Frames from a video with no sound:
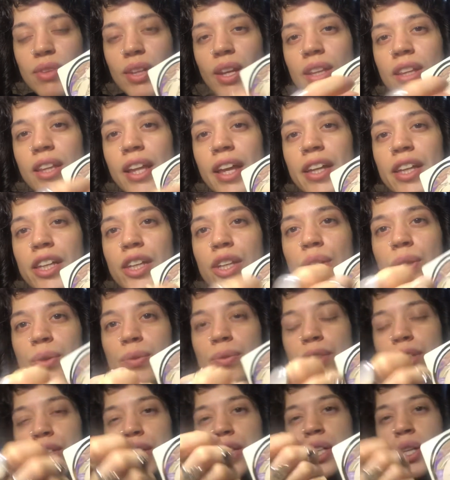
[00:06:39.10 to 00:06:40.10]
like you're
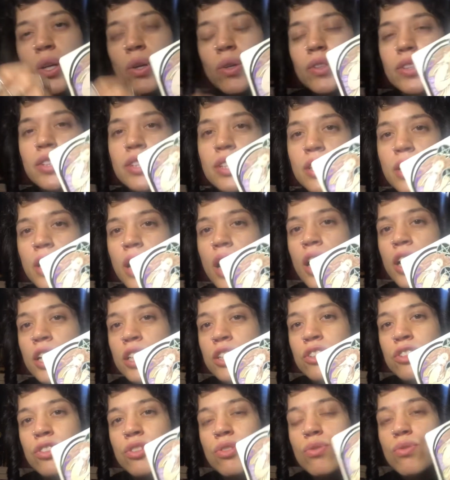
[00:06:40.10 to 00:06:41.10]
really holding
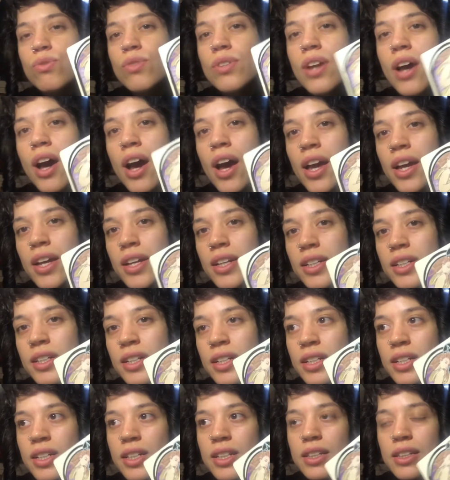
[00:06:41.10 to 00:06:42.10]
on to not
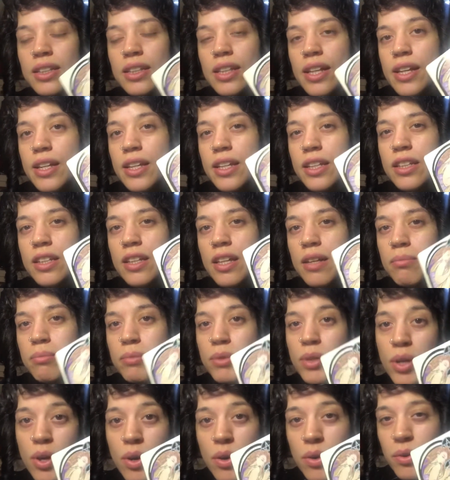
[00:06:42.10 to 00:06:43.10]
letting them
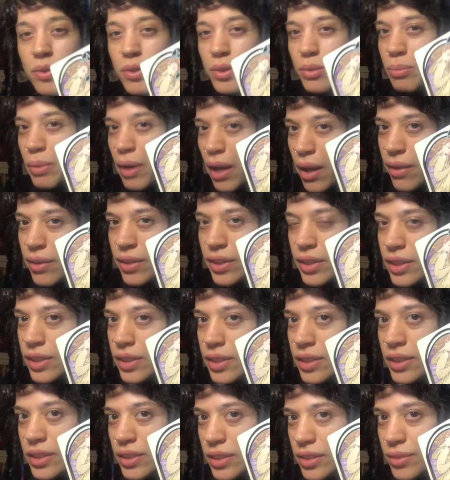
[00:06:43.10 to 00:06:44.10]
know about
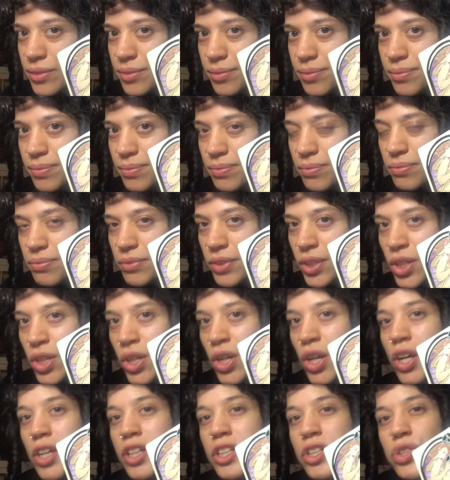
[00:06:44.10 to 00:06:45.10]
it,
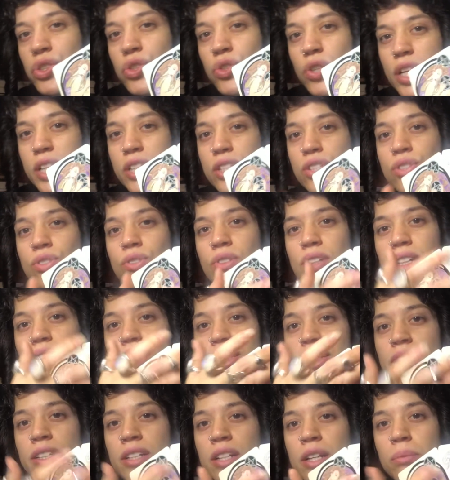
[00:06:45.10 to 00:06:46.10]
or you're trying to
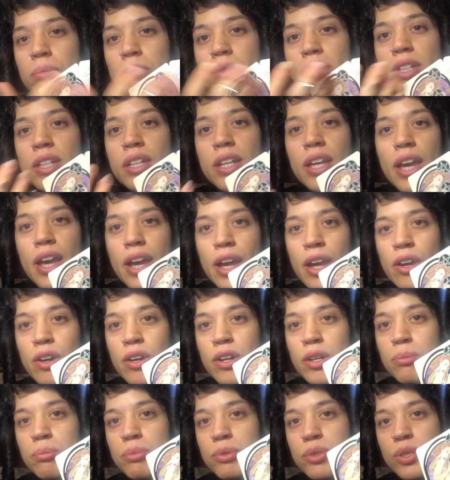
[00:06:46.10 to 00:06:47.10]
clear up the
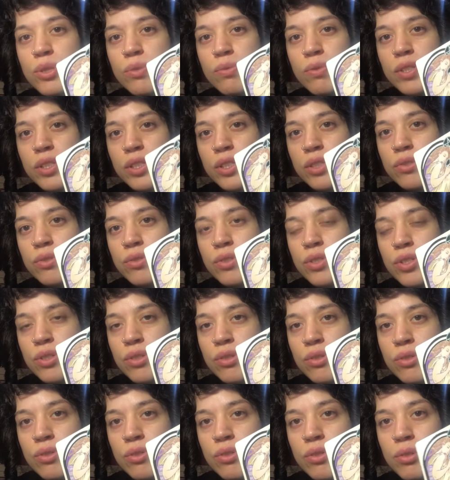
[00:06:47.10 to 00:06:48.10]
air between you
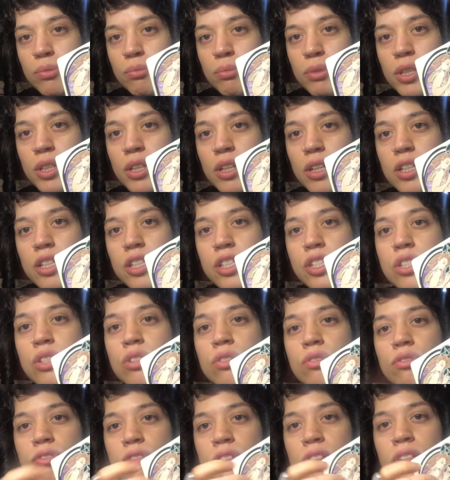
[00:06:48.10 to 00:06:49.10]
two because
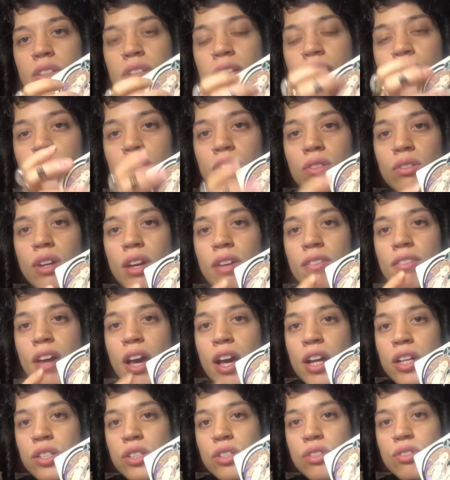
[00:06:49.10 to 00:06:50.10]
you feel like you have
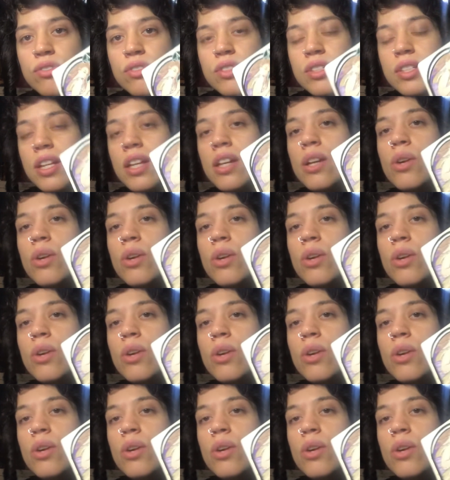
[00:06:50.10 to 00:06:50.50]
had to stay